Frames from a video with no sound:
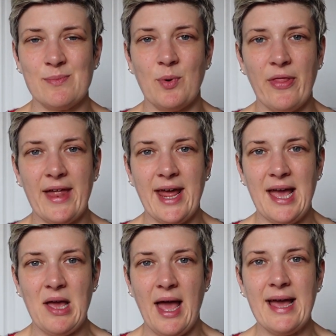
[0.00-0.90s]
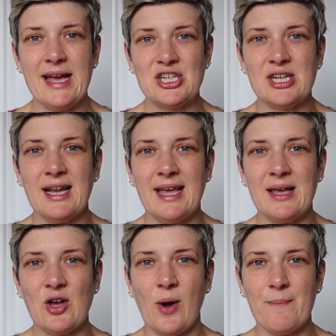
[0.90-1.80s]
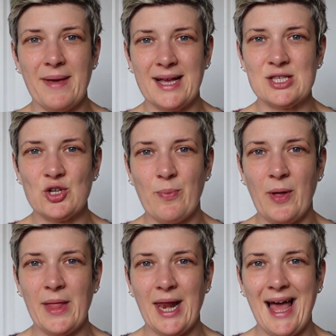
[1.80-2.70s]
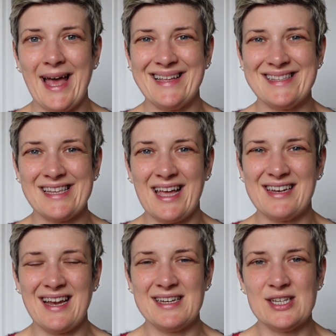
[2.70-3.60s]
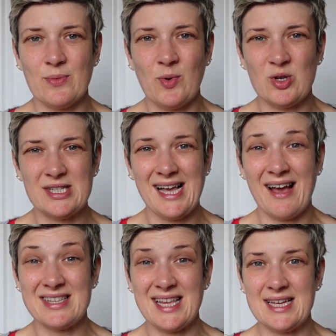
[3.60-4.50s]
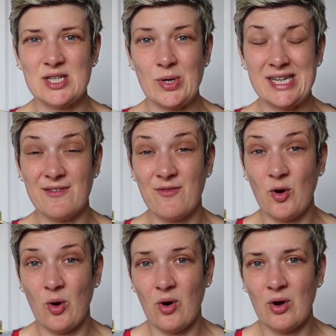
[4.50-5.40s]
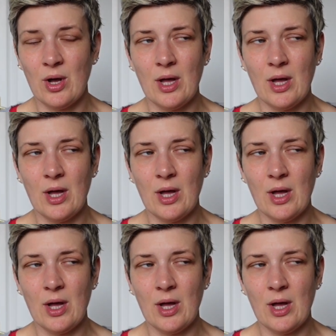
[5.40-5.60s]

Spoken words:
but then I actually got mixed up on the lines and ended up cutting out a size 24,